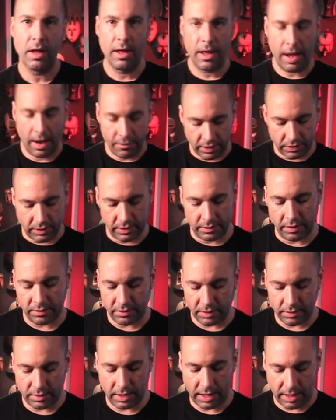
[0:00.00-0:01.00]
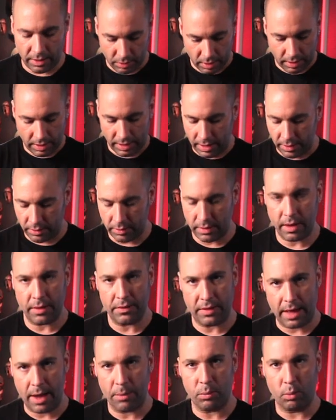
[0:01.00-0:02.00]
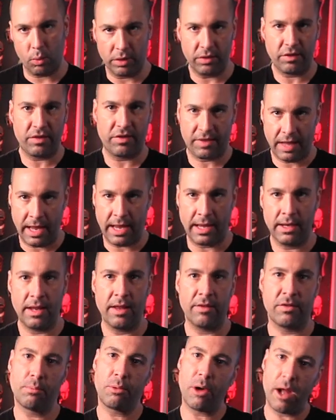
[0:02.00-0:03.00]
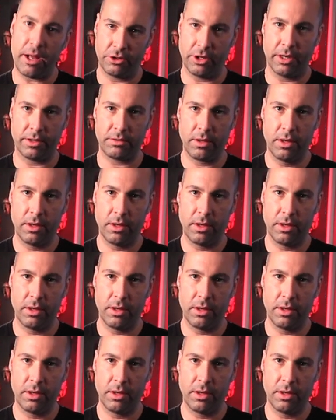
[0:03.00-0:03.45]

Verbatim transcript: everything that's contained in that one state is a project.